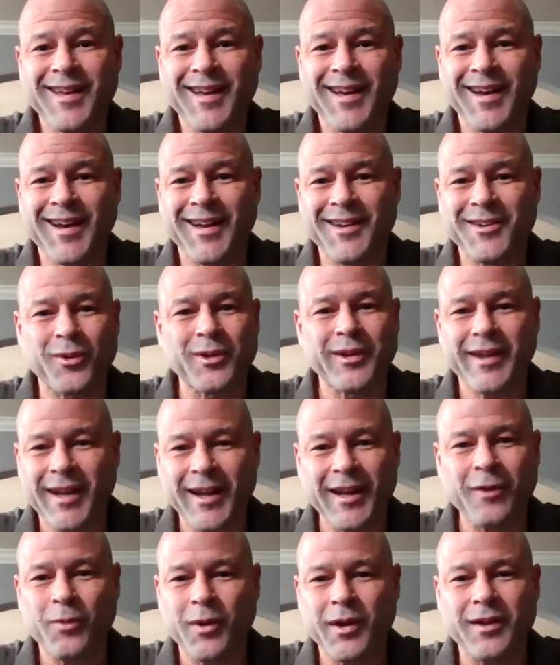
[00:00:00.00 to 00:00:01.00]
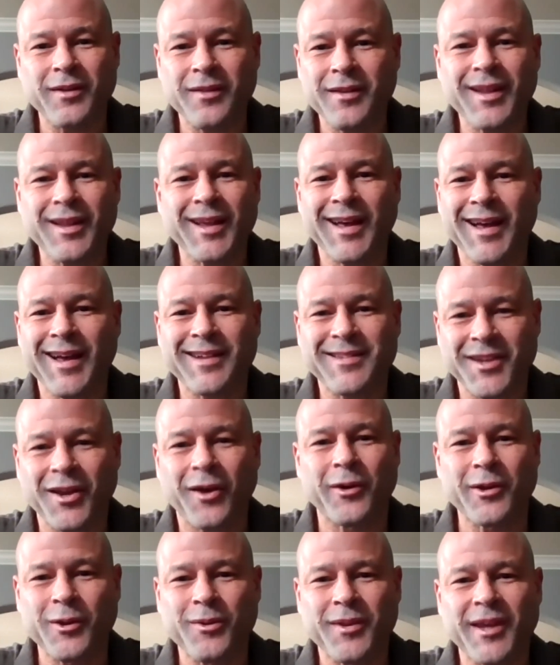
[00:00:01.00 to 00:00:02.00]
Uh, don't let anyone uh,
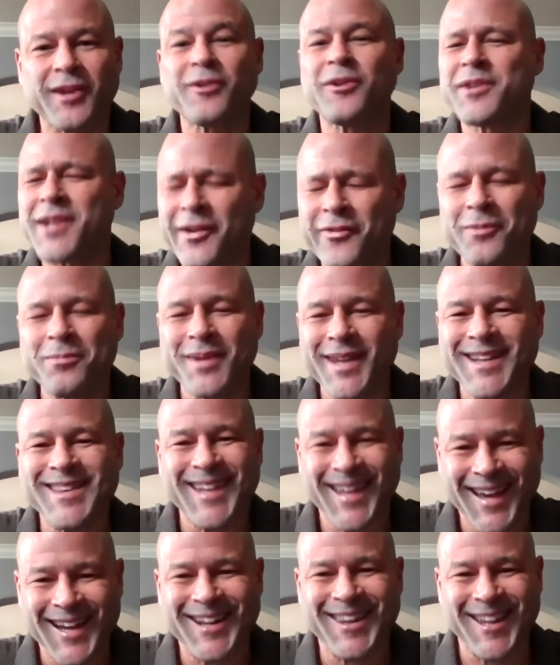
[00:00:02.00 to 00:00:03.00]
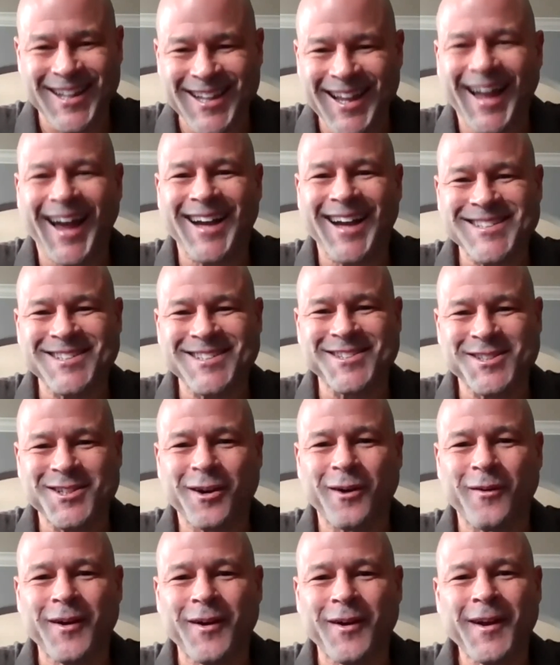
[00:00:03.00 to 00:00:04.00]
tell you that you'll never be at the head of the class. And
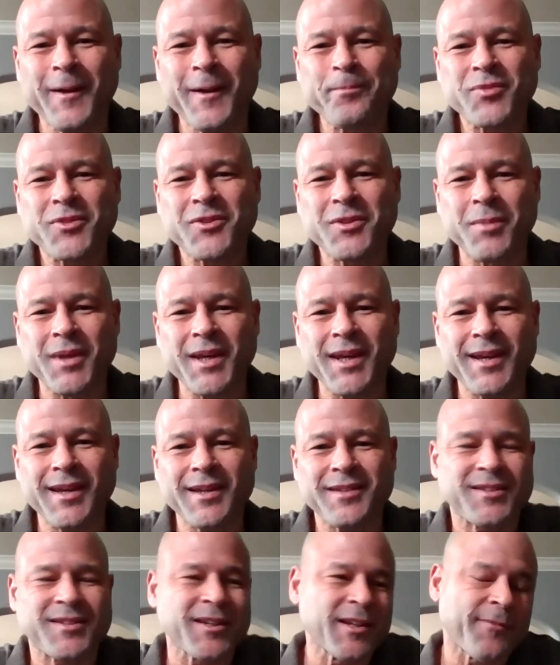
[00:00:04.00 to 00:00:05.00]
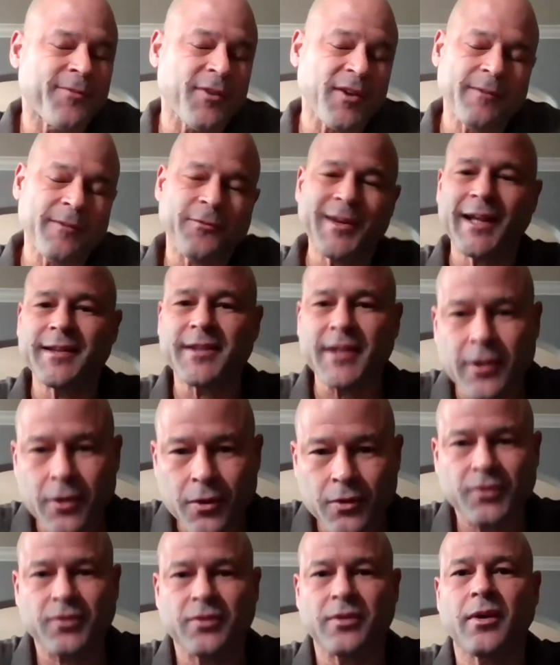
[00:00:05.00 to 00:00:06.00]
so, to me, it's significant for
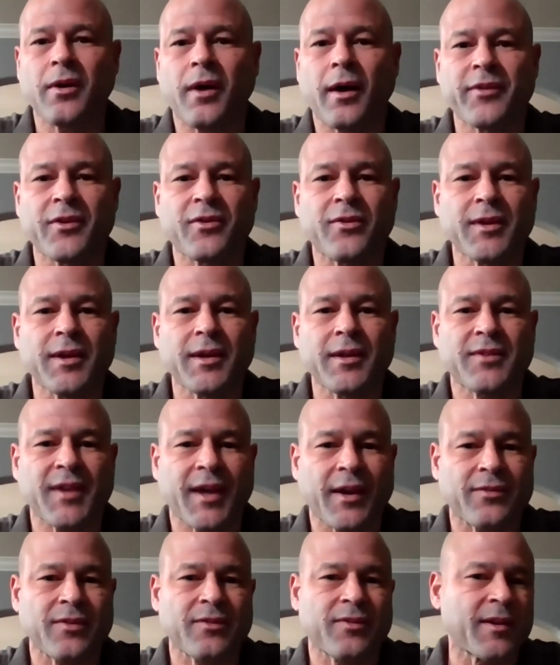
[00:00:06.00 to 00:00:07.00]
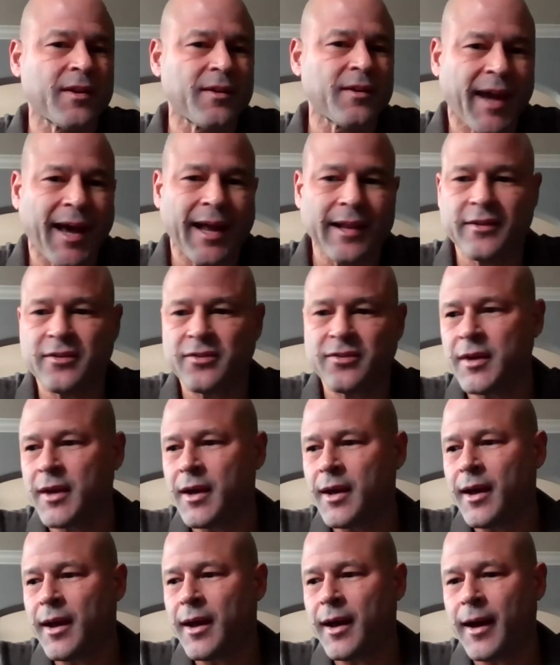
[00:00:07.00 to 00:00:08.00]
Latinos, obviously in Texas and in Dallas,
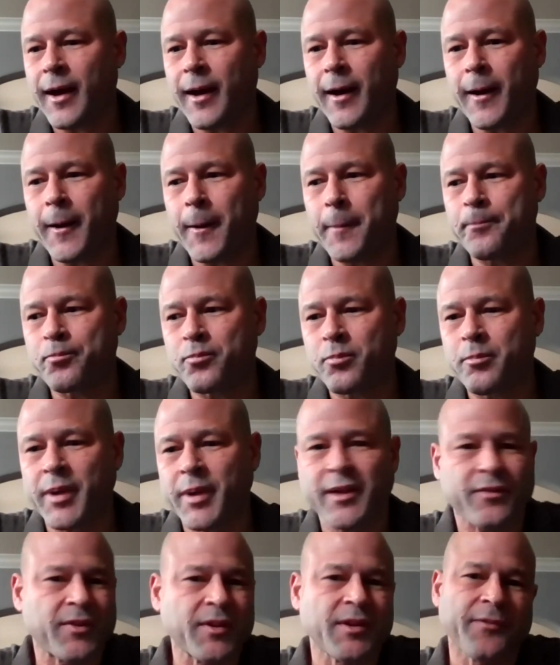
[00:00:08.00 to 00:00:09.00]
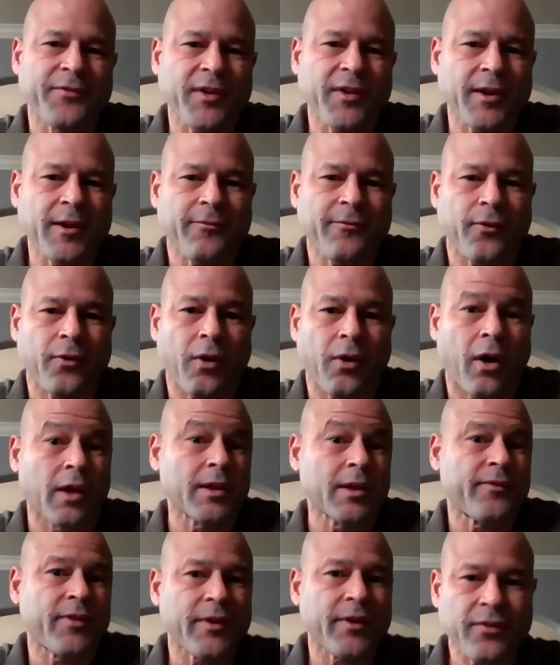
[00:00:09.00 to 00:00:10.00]
um, but it's significant for
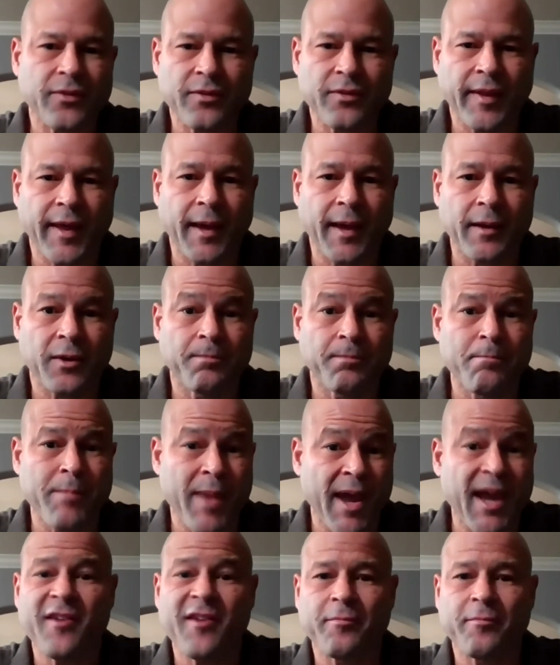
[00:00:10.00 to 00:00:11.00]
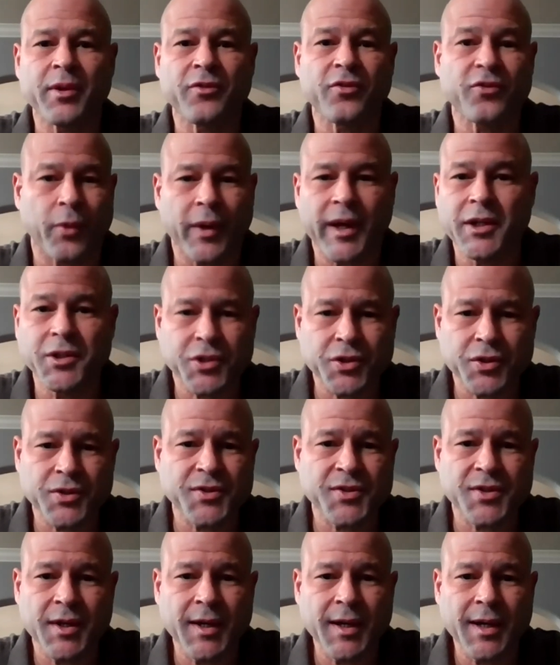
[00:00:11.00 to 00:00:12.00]
all of us that may have been
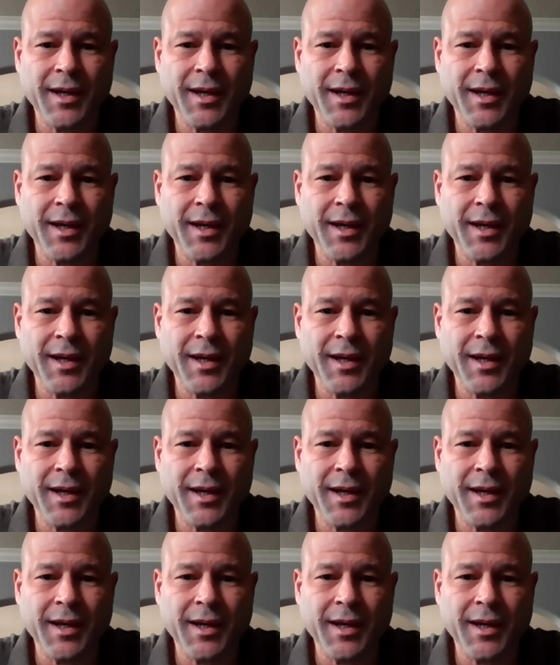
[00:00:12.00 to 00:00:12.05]
strangers